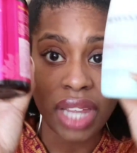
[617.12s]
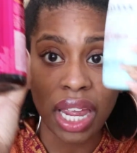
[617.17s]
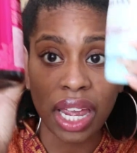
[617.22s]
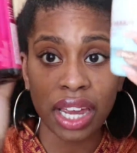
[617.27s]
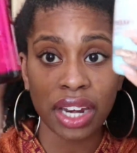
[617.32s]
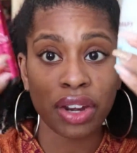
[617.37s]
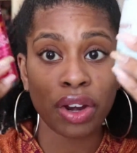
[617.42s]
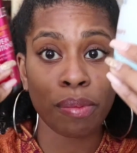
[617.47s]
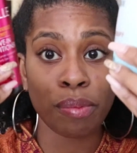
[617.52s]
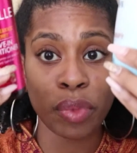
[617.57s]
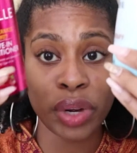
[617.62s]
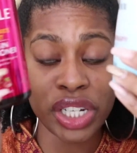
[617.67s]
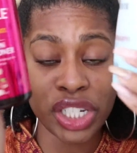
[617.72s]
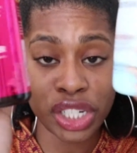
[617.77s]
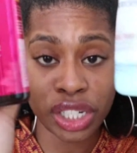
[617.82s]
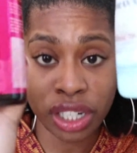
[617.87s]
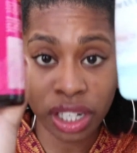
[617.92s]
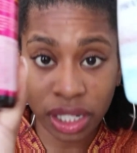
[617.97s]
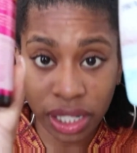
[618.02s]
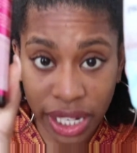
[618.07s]
in your
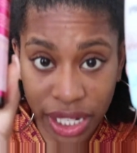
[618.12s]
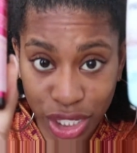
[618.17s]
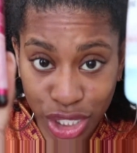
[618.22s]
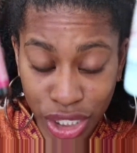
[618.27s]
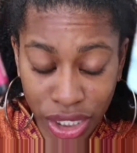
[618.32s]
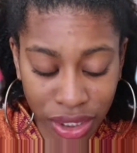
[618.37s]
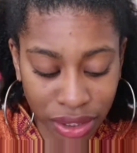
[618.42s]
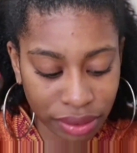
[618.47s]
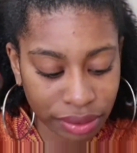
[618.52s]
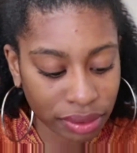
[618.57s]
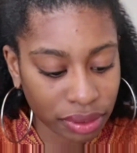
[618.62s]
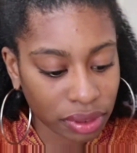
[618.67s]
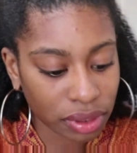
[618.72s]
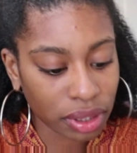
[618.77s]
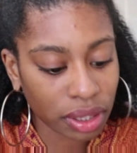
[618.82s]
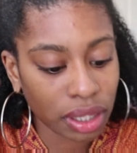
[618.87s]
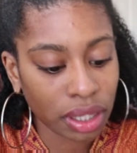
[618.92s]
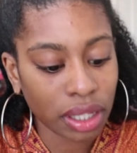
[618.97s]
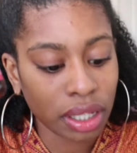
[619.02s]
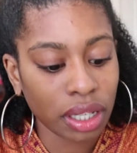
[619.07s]
moisture collection,
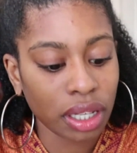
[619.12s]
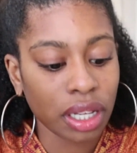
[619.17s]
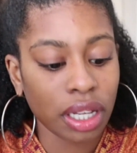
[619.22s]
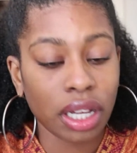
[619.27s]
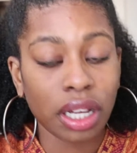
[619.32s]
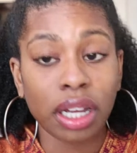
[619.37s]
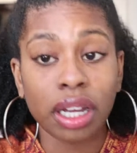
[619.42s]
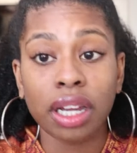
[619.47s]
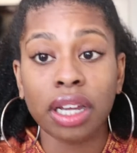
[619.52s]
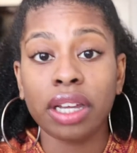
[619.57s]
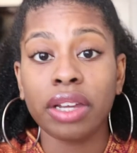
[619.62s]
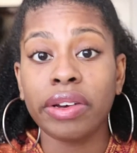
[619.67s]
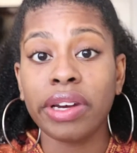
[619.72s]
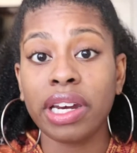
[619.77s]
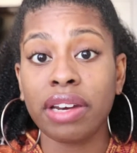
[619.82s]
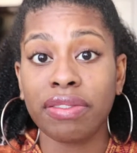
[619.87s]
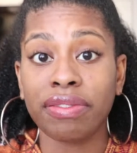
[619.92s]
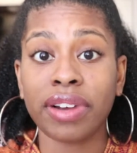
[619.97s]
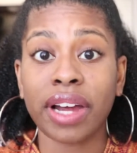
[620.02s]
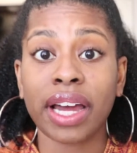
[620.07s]
you need
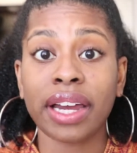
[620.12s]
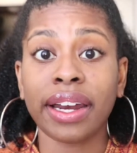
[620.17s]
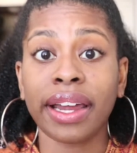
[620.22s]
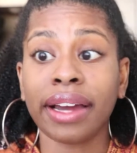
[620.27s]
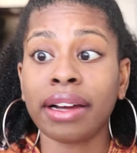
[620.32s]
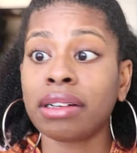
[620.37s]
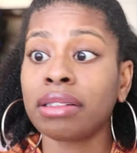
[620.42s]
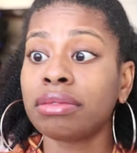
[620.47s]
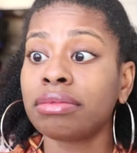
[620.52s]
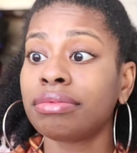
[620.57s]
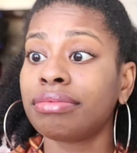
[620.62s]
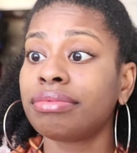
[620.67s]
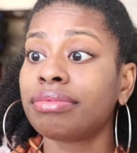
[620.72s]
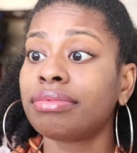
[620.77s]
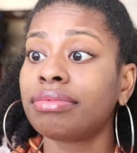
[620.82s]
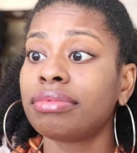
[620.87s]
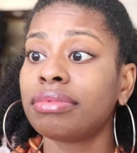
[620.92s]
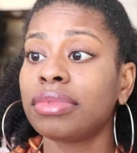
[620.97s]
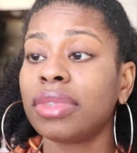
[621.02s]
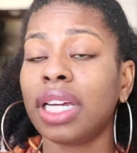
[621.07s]
to find out
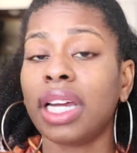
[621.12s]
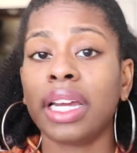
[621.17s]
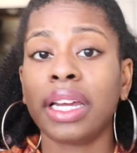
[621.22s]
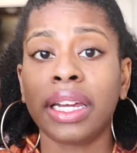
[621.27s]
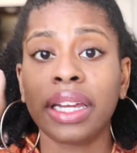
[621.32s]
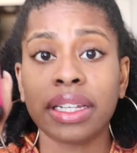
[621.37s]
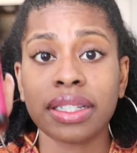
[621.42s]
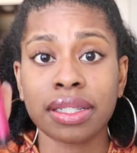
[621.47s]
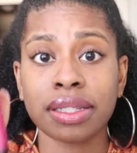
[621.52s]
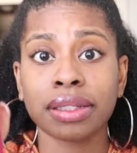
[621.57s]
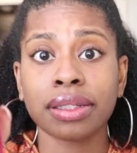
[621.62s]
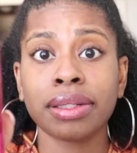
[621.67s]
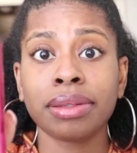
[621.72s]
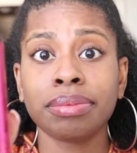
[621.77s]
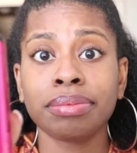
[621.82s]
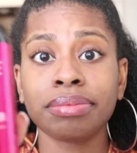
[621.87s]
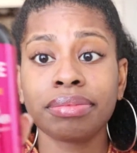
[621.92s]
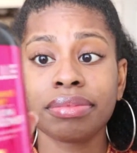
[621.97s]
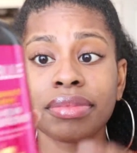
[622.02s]
and get some.